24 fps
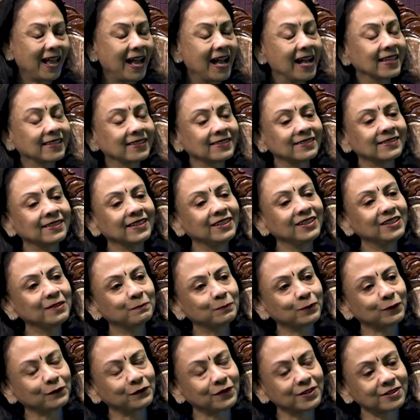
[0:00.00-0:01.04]
As a senior
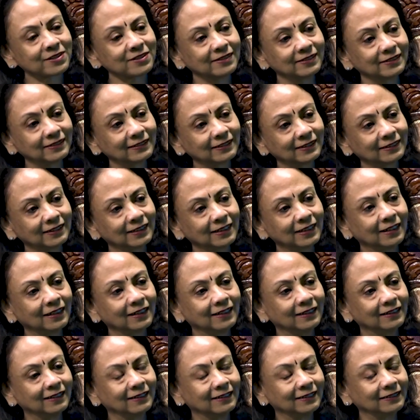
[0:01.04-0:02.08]
professional,
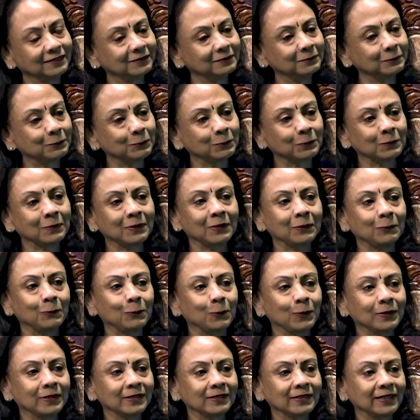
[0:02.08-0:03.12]

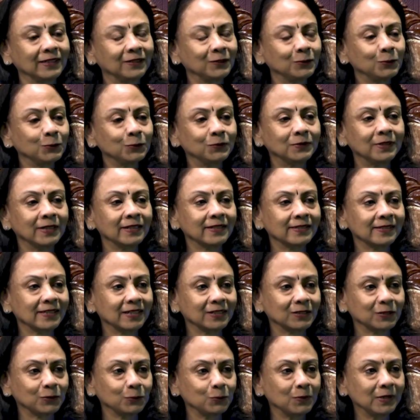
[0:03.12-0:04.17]
what are the 2 things
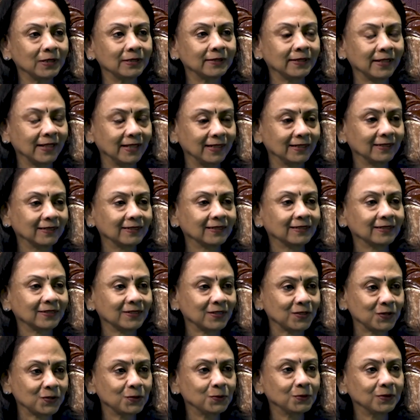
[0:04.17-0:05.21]
that you will tell
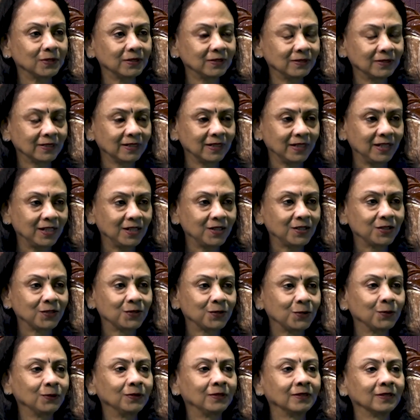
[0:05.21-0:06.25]
the student he
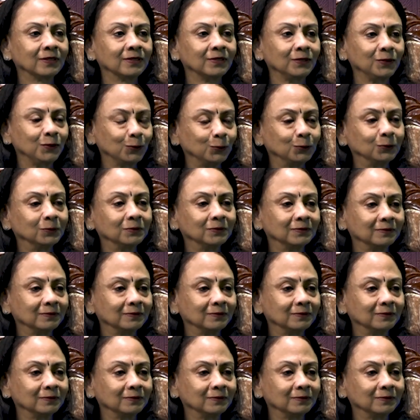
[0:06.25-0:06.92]
should do?